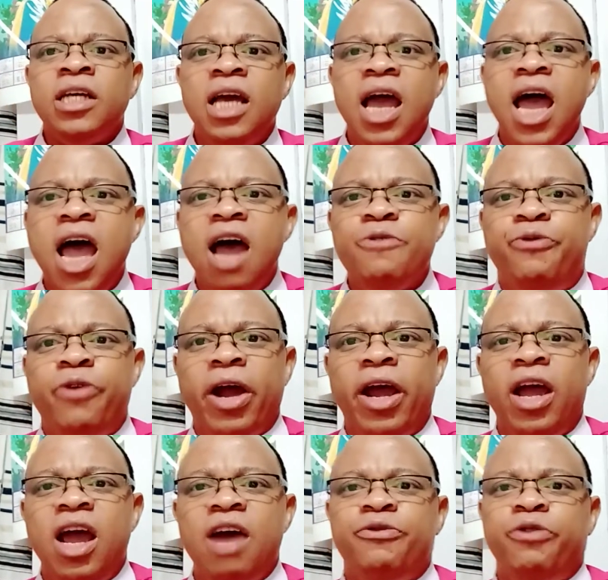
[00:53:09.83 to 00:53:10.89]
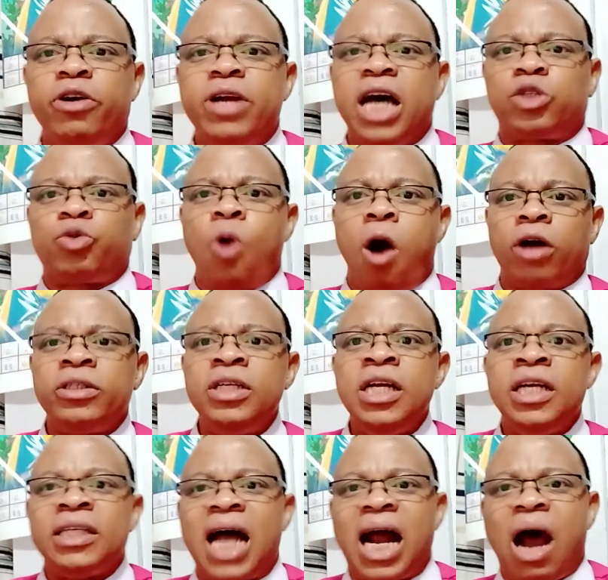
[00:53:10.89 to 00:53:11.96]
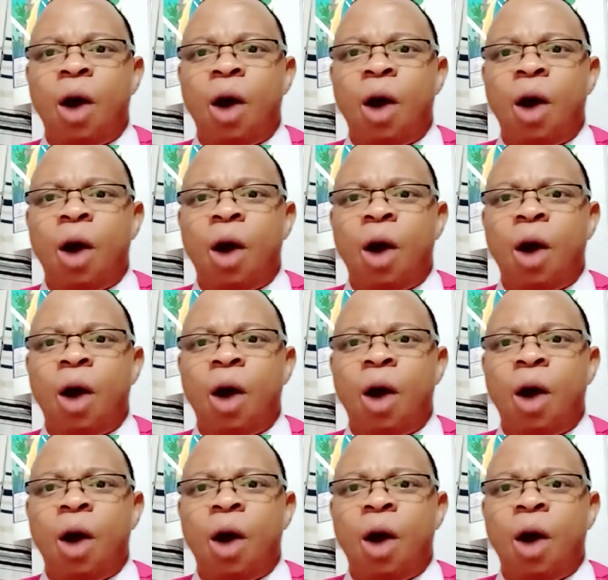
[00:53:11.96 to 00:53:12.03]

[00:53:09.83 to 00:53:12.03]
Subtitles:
Every evil network that